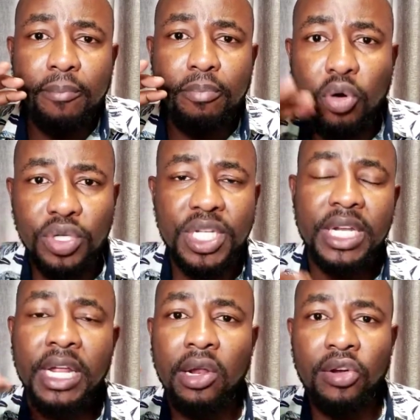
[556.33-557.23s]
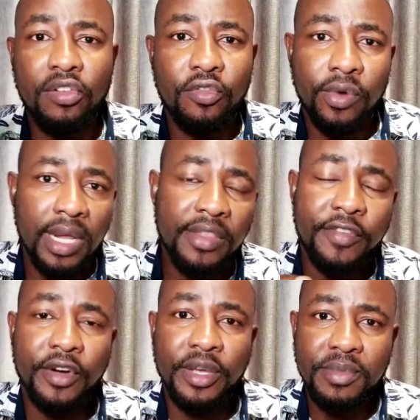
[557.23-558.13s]
put in a lot of wealth
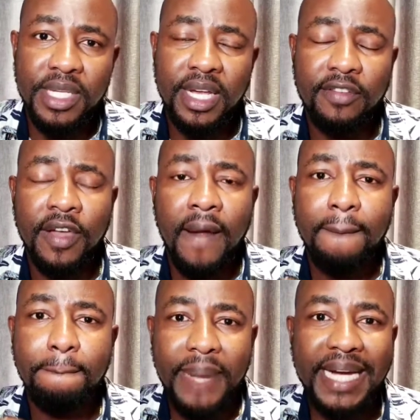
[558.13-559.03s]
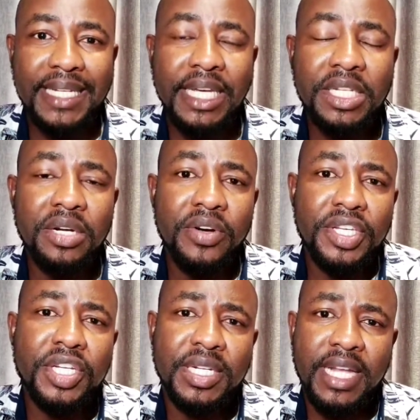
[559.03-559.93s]
for himself, but it
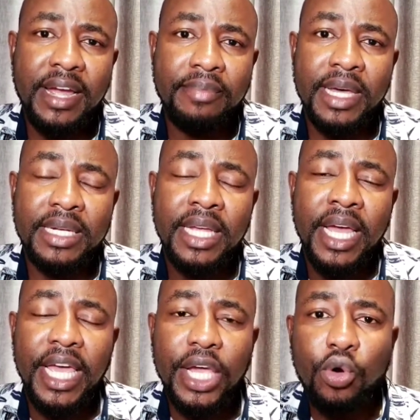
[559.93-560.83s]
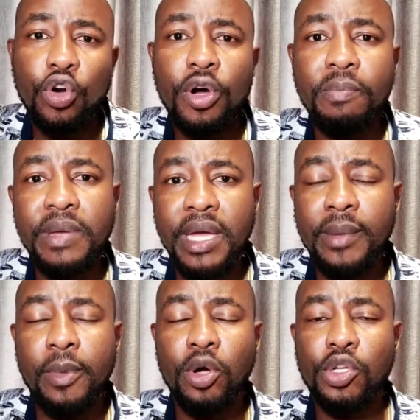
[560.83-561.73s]
reached a time that he could not be
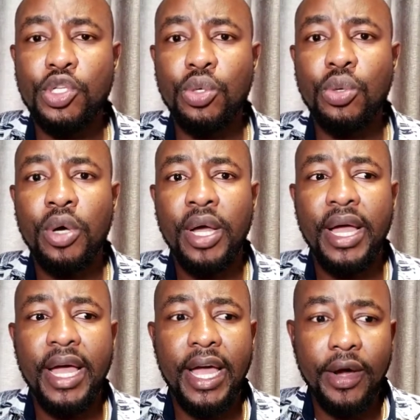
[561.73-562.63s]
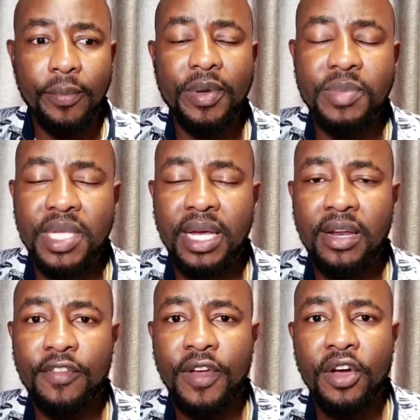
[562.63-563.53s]
able to help himself.